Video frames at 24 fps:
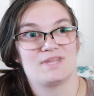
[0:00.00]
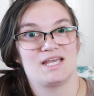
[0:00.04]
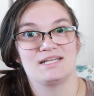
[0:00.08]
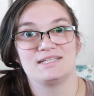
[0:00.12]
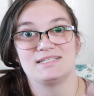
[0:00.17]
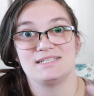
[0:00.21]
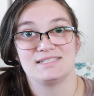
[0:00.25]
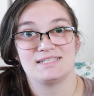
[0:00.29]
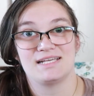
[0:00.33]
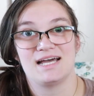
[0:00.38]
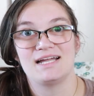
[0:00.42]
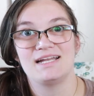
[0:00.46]

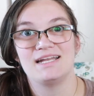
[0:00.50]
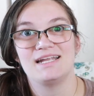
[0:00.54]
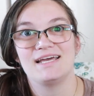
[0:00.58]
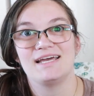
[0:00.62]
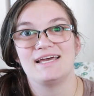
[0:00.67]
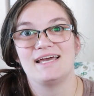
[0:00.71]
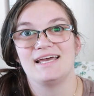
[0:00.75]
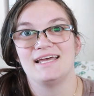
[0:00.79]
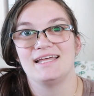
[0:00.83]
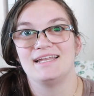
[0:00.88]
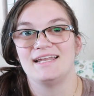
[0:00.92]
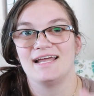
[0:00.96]
designed
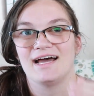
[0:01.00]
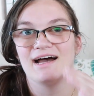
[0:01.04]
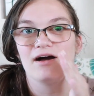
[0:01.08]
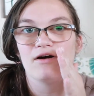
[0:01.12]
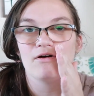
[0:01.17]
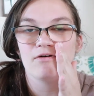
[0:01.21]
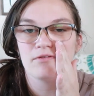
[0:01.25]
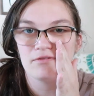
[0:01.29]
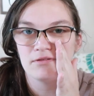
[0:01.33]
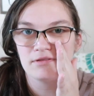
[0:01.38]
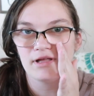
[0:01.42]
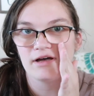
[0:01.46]
it, and
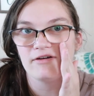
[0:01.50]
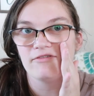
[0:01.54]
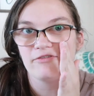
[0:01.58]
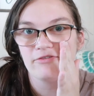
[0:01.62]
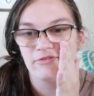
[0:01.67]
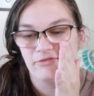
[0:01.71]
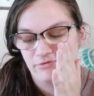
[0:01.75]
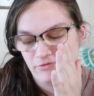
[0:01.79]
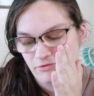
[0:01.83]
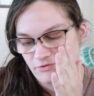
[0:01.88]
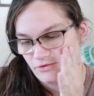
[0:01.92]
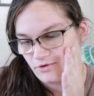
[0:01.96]
now Love
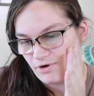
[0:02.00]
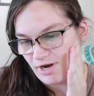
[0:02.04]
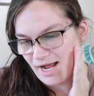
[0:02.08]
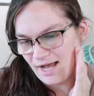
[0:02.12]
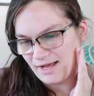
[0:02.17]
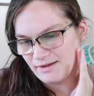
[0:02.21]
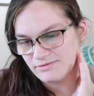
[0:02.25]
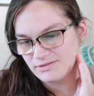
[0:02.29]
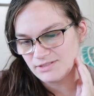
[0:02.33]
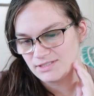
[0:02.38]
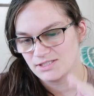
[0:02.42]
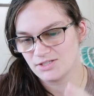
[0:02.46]

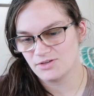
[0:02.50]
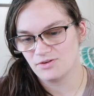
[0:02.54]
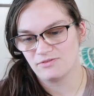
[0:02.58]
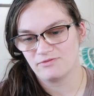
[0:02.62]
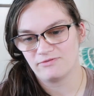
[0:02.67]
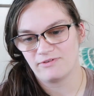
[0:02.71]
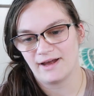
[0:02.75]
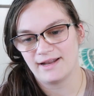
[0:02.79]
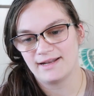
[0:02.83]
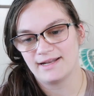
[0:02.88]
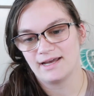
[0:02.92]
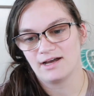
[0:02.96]
Crafts, you can find